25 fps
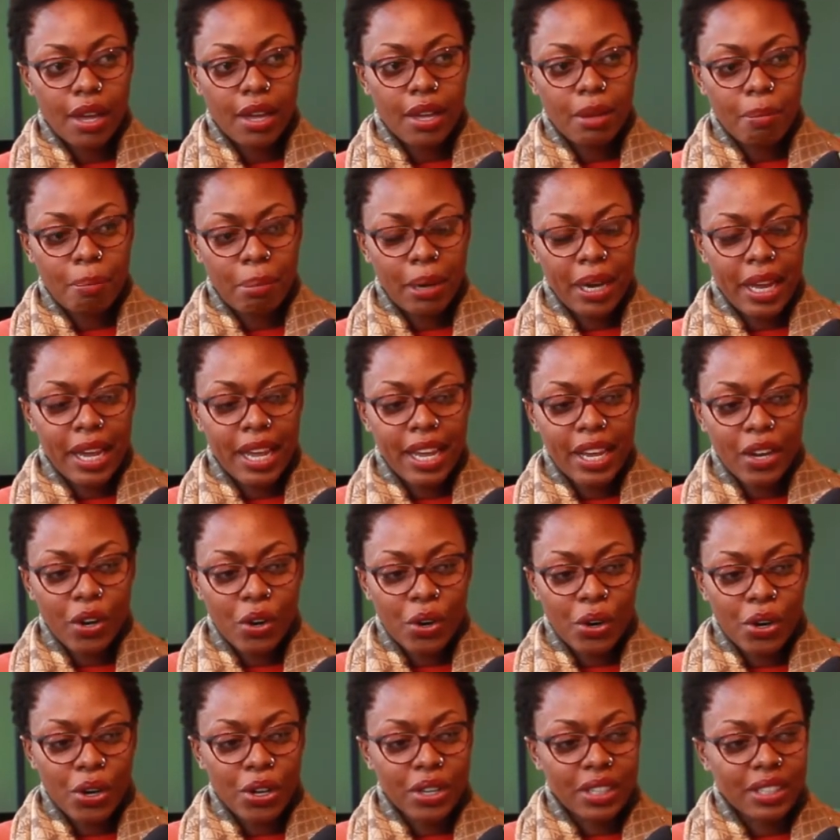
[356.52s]
playing
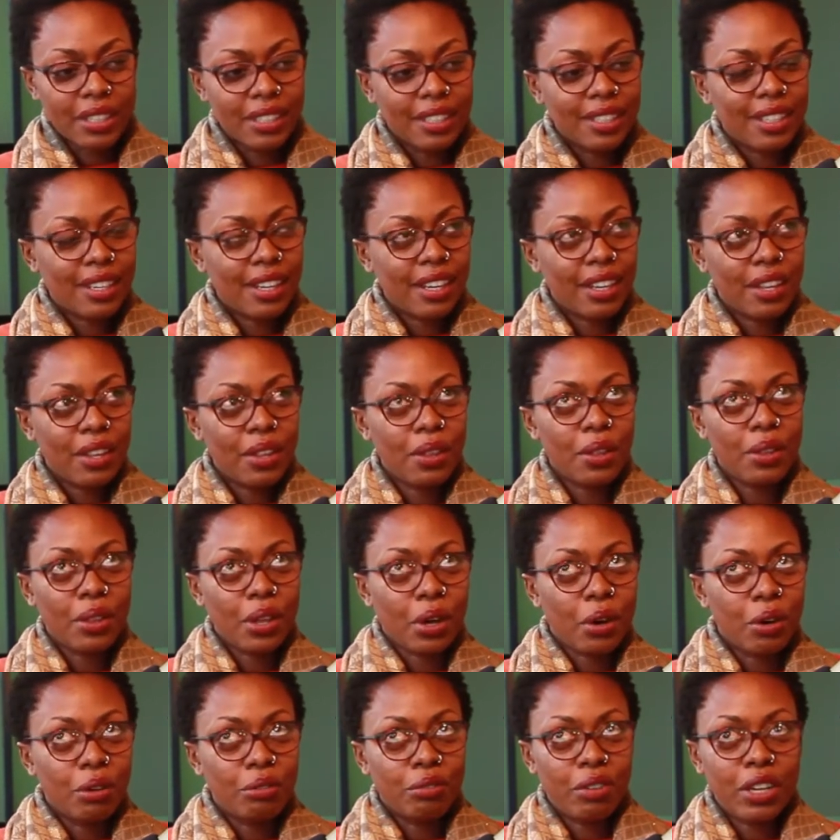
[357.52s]
on the
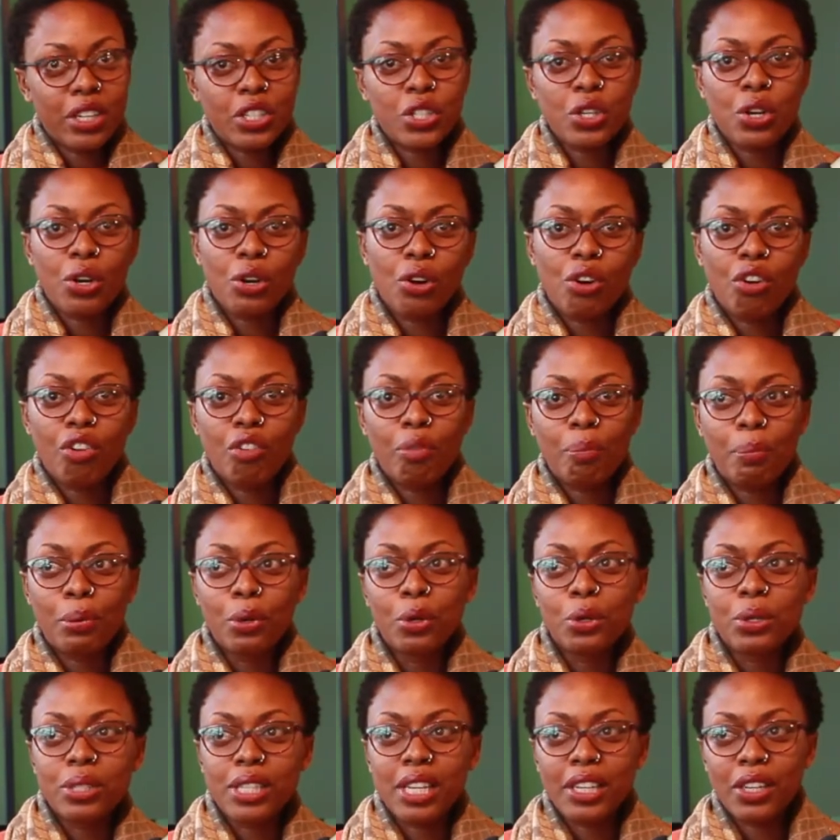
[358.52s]
convention of
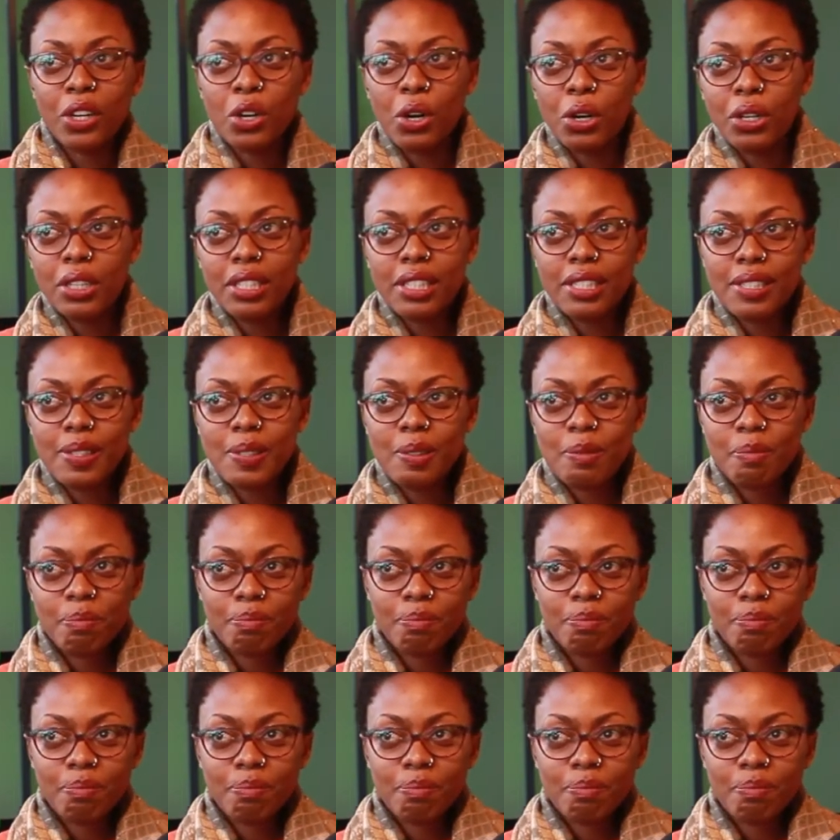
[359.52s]
pros and cons,